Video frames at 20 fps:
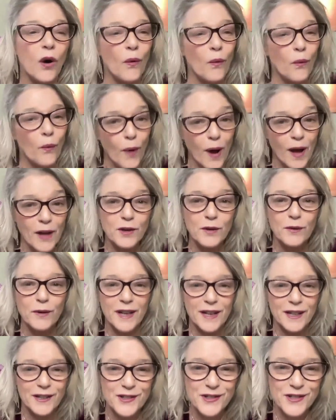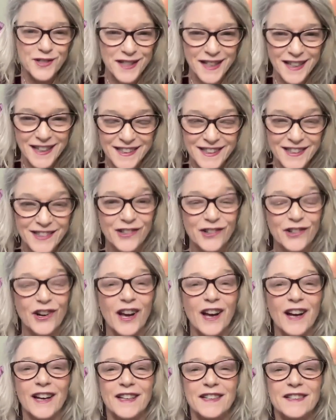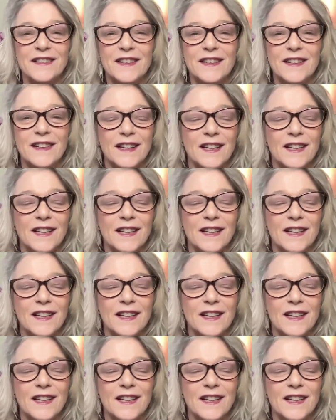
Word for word: whether we understand it or not.